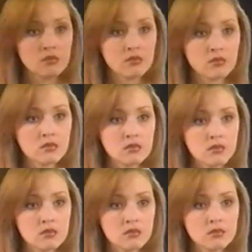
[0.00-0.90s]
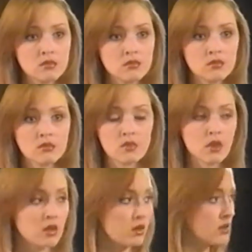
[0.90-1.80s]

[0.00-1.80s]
(no one is talking)